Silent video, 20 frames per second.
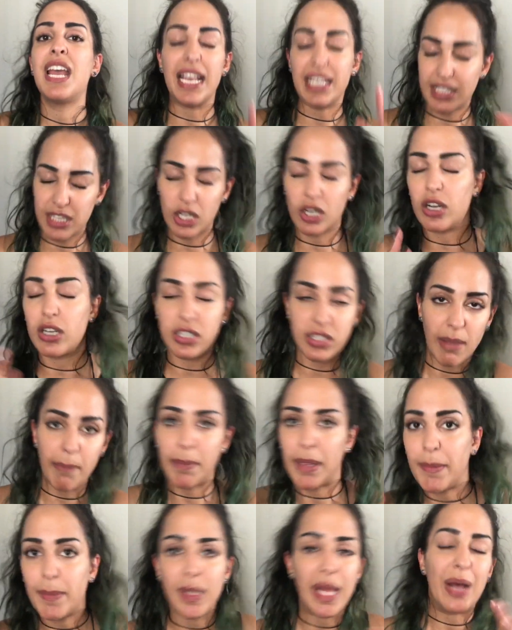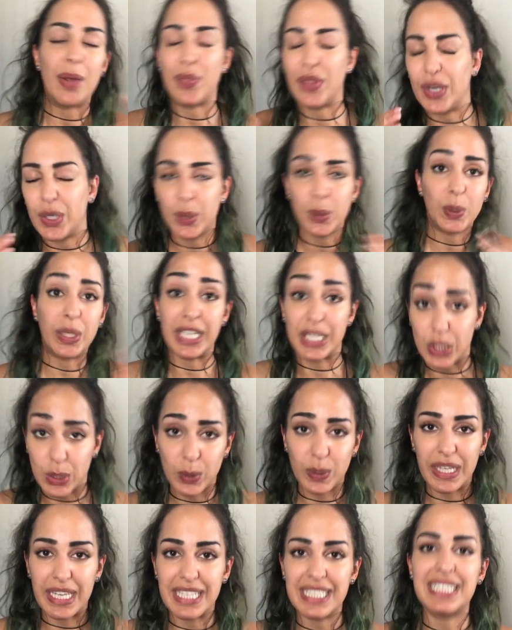Yes, there are some people out there who can
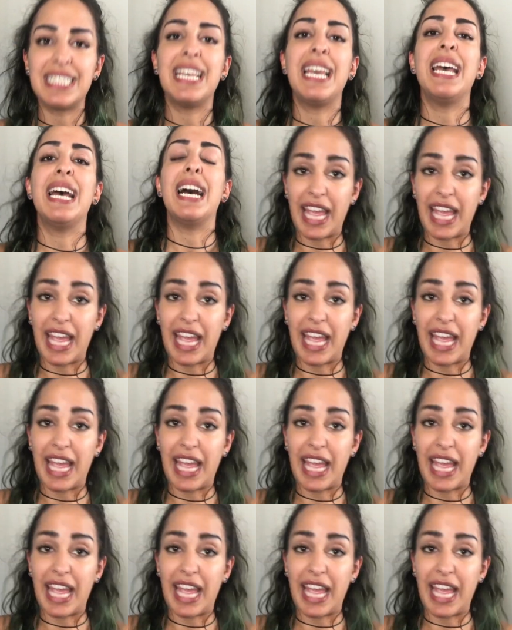do this.